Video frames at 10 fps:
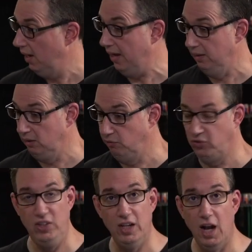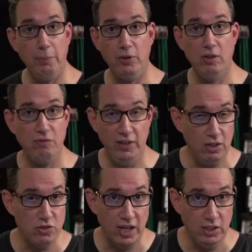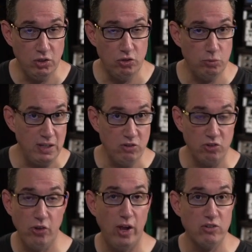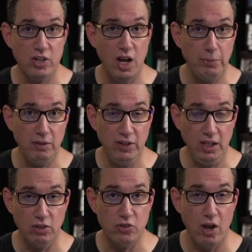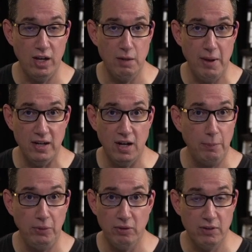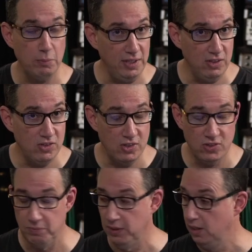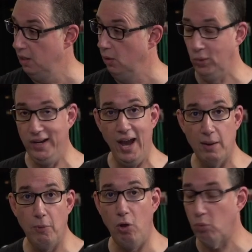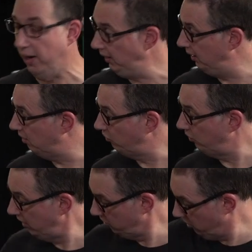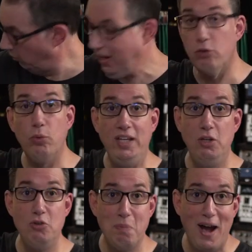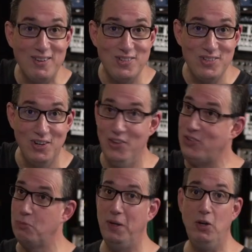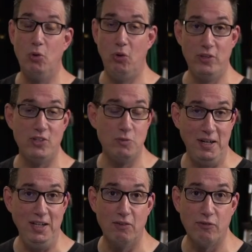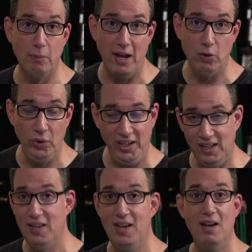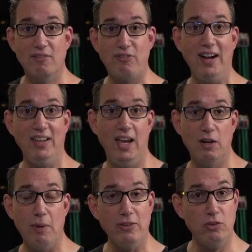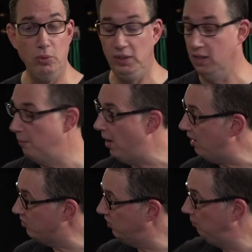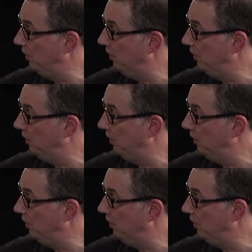You see a couple of their videos on YouTube. They just launched a couple of videos talking about a couple of their pieces. We got them all right here. So let's start. We got 3 huge boxes here. This has been cool. This has been here for about a week. Finally getting around to doing the unboxing.